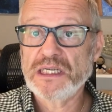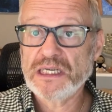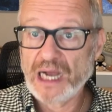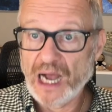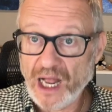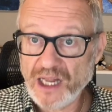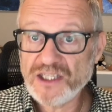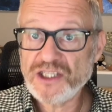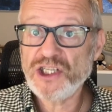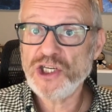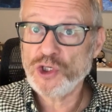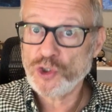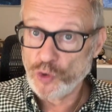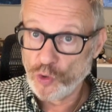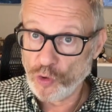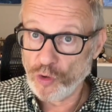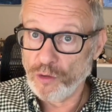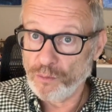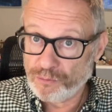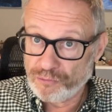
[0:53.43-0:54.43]
God's
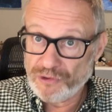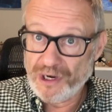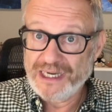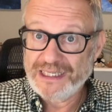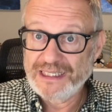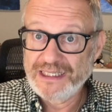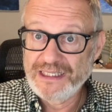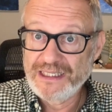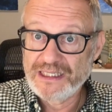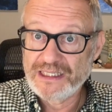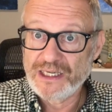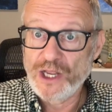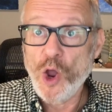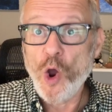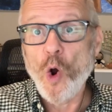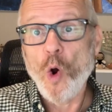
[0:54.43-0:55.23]
eternal presence